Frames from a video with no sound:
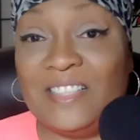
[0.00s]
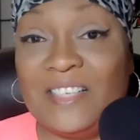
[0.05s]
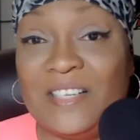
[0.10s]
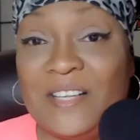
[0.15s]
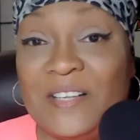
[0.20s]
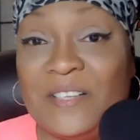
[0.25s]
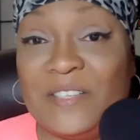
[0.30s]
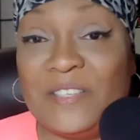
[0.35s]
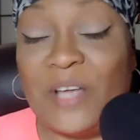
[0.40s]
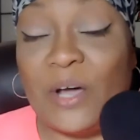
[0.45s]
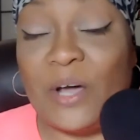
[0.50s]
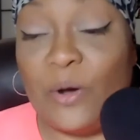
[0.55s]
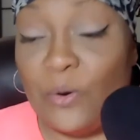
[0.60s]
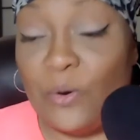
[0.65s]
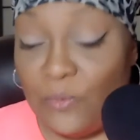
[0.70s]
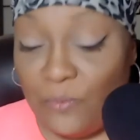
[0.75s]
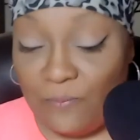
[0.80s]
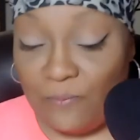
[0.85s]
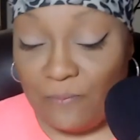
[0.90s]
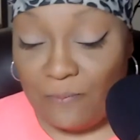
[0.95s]

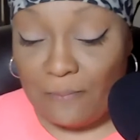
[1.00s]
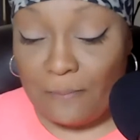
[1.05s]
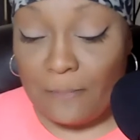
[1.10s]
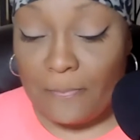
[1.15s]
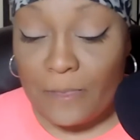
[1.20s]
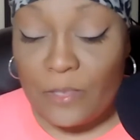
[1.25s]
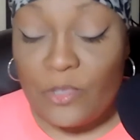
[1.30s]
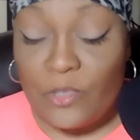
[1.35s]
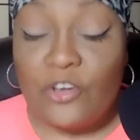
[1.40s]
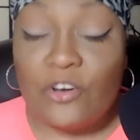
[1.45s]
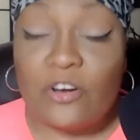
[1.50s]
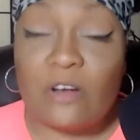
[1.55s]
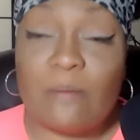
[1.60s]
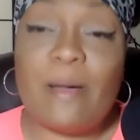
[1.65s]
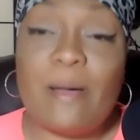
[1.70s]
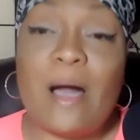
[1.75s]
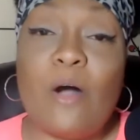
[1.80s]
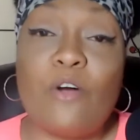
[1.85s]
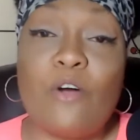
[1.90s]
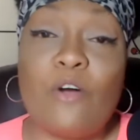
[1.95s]
So you're a
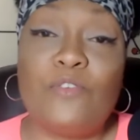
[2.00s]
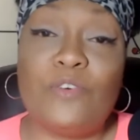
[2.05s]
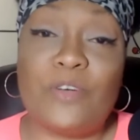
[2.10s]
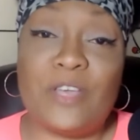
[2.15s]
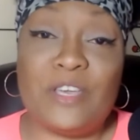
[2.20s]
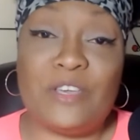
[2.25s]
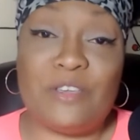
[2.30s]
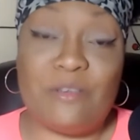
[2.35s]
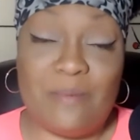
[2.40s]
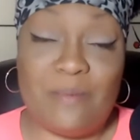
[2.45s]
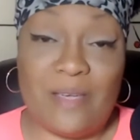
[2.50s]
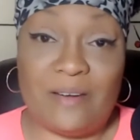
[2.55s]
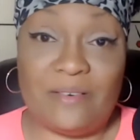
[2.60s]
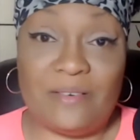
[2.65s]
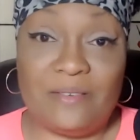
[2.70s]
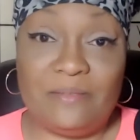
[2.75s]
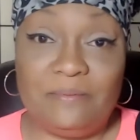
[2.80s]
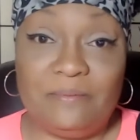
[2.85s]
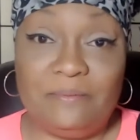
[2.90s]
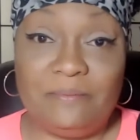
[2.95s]
powerful
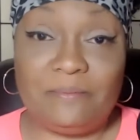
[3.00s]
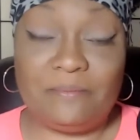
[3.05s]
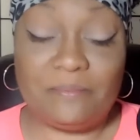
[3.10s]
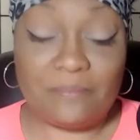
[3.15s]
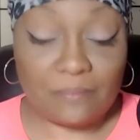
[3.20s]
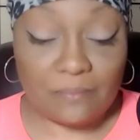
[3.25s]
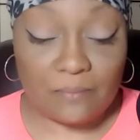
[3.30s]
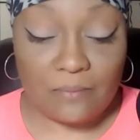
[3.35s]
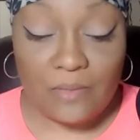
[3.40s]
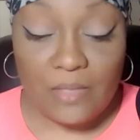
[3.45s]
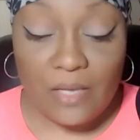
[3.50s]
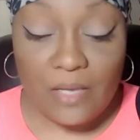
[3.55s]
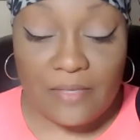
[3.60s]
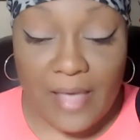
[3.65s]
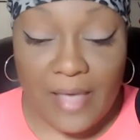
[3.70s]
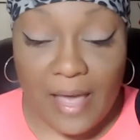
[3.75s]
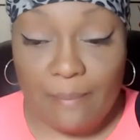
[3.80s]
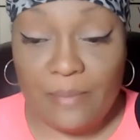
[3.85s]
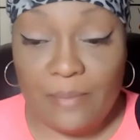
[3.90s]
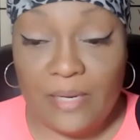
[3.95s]
incubator.
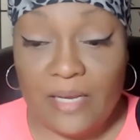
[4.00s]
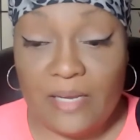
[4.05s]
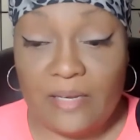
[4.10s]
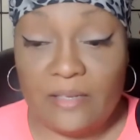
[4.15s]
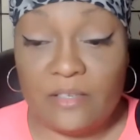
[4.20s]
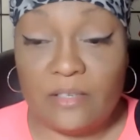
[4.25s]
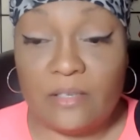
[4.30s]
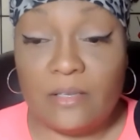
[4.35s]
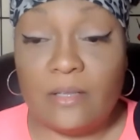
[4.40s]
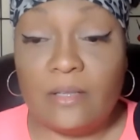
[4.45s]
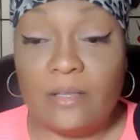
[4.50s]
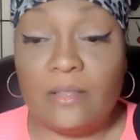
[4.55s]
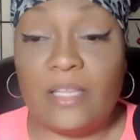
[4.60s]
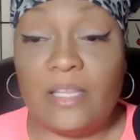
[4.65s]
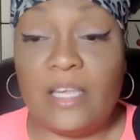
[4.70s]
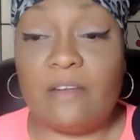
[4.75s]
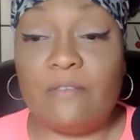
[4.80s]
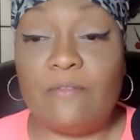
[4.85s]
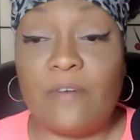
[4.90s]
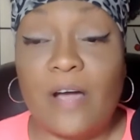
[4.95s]
That means the
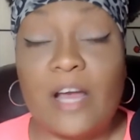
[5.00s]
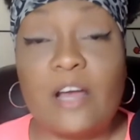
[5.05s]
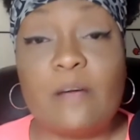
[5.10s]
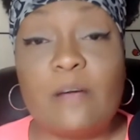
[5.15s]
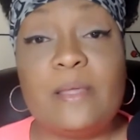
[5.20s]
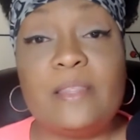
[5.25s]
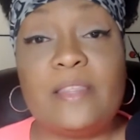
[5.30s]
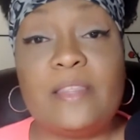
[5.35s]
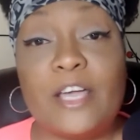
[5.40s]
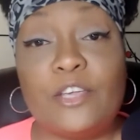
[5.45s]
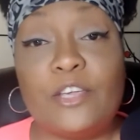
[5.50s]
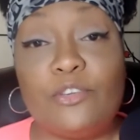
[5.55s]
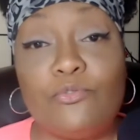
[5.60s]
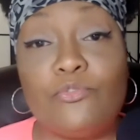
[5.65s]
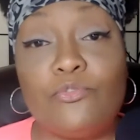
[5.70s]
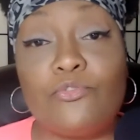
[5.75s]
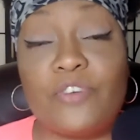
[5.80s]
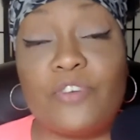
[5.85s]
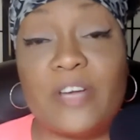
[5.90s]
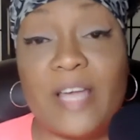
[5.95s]
environment that you
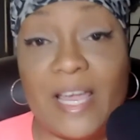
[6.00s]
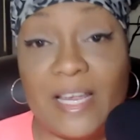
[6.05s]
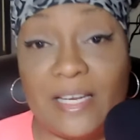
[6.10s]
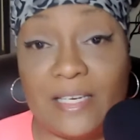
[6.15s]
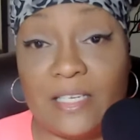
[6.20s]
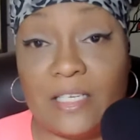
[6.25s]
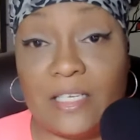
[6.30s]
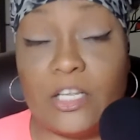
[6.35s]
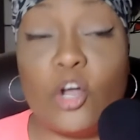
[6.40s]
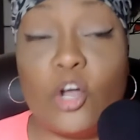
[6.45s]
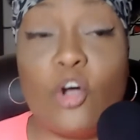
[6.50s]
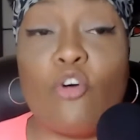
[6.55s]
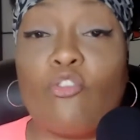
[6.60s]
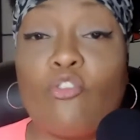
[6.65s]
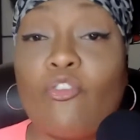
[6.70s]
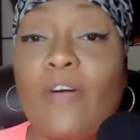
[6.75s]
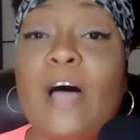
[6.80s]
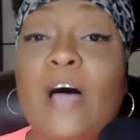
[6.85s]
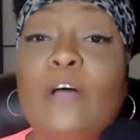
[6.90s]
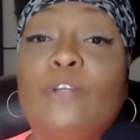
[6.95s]
create
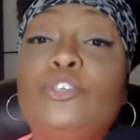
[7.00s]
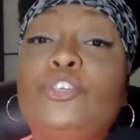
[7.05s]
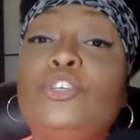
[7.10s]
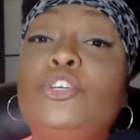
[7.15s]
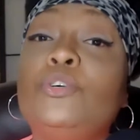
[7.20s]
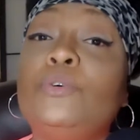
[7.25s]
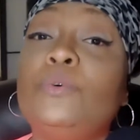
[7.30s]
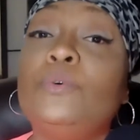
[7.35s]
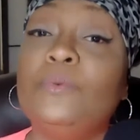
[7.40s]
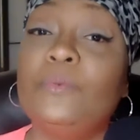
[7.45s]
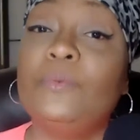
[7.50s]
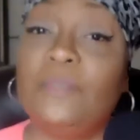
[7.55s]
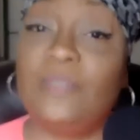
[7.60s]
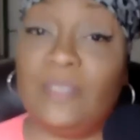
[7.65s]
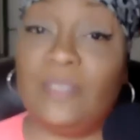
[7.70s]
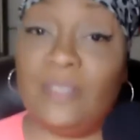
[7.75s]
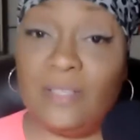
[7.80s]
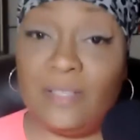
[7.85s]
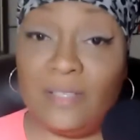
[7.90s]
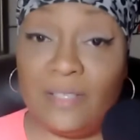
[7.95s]
around you
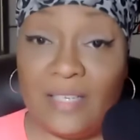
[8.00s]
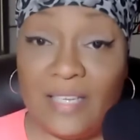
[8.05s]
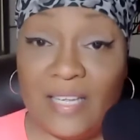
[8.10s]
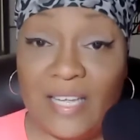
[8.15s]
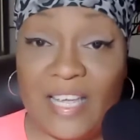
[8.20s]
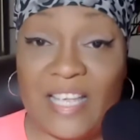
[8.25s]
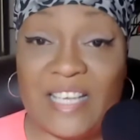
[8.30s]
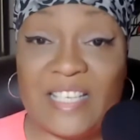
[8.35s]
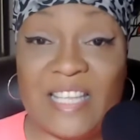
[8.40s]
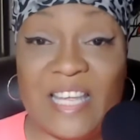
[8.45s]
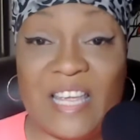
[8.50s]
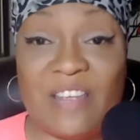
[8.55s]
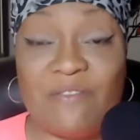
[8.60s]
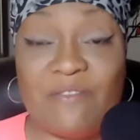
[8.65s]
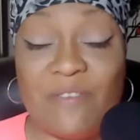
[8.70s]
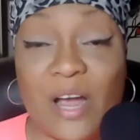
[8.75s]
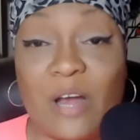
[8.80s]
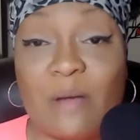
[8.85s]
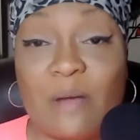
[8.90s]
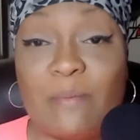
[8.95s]
is the
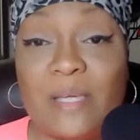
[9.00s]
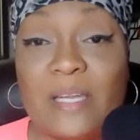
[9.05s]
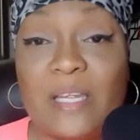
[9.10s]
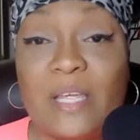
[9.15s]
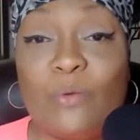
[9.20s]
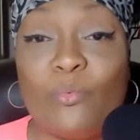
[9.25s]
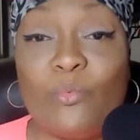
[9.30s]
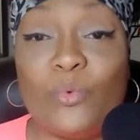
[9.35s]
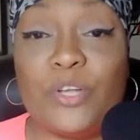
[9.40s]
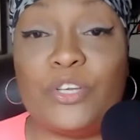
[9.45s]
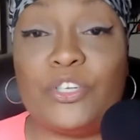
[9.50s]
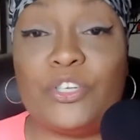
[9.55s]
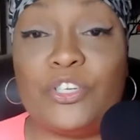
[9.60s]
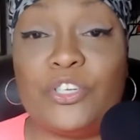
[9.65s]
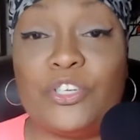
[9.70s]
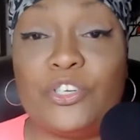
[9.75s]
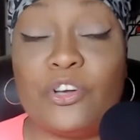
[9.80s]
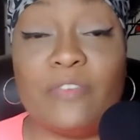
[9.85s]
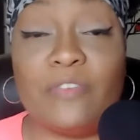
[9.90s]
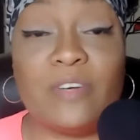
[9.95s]
environment in which
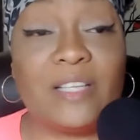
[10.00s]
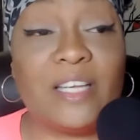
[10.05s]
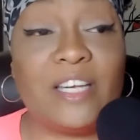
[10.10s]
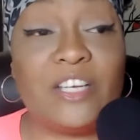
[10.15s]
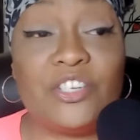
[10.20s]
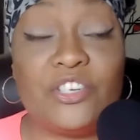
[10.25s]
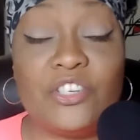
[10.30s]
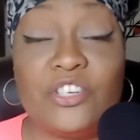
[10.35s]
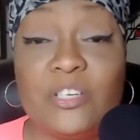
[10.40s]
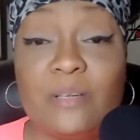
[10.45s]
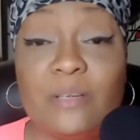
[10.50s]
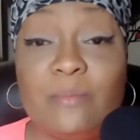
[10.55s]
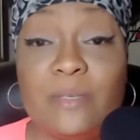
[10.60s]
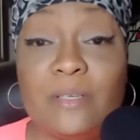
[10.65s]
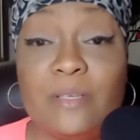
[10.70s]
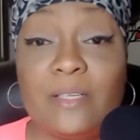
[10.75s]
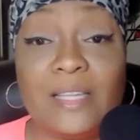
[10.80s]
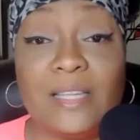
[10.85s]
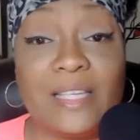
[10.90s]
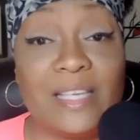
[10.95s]
your relationships
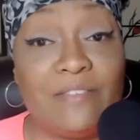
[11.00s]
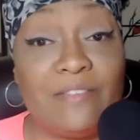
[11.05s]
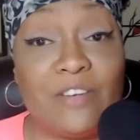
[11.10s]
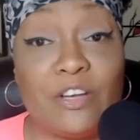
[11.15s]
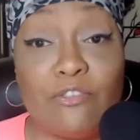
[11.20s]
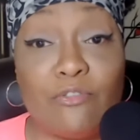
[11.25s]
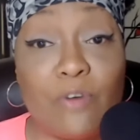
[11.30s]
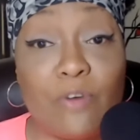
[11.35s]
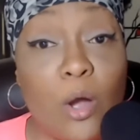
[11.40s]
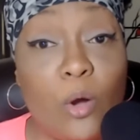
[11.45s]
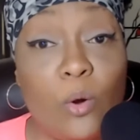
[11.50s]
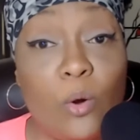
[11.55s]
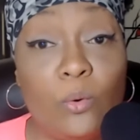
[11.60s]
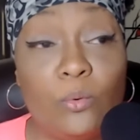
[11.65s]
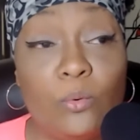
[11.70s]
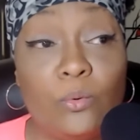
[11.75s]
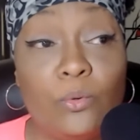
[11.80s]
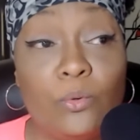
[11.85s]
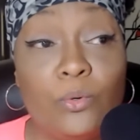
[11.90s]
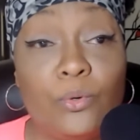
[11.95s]
live and grow
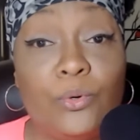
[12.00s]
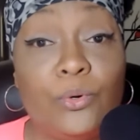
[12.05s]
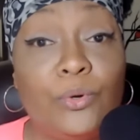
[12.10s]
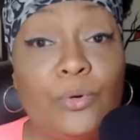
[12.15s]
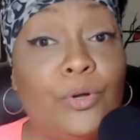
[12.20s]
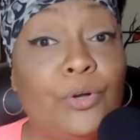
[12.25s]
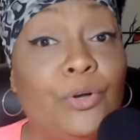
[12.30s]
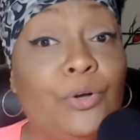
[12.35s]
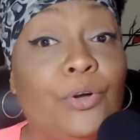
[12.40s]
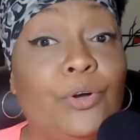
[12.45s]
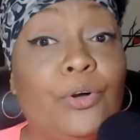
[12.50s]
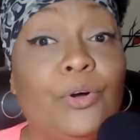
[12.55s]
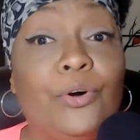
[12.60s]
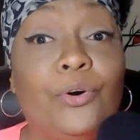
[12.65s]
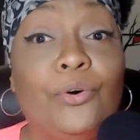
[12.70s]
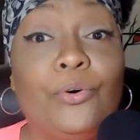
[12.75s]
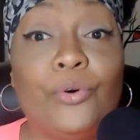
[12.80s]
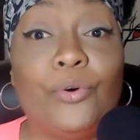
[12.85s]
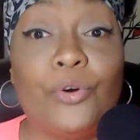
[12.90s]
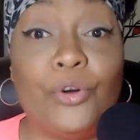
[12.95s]

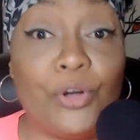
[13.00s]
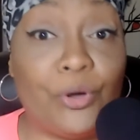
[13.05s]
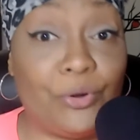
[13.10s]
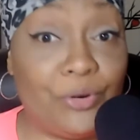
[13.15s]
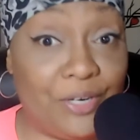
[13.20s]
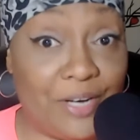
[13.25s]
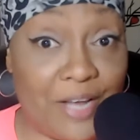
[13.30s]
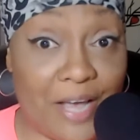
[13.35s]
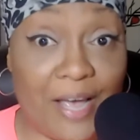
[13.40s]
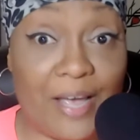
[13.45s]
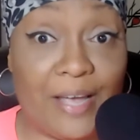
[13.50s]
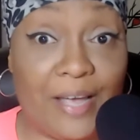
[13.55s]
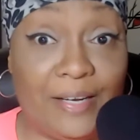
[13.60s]
or go to die.